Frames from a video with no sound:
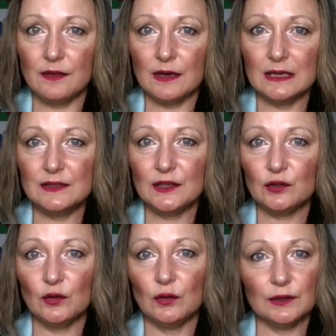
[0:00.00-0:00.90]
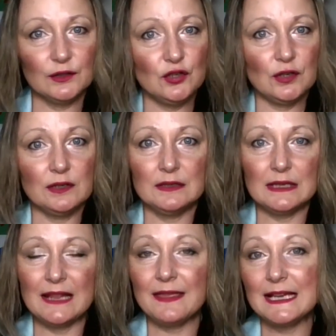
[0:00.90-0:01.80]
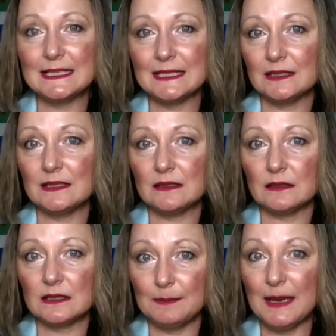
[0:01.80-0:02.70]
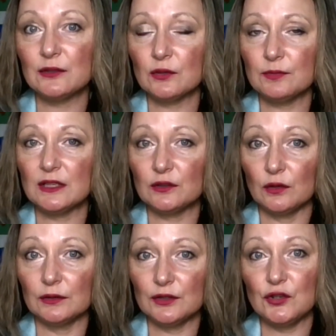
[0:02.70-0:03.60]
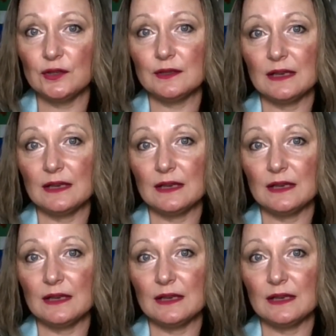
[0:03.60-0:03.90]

there are technologies, unlicensed spectrum technologies,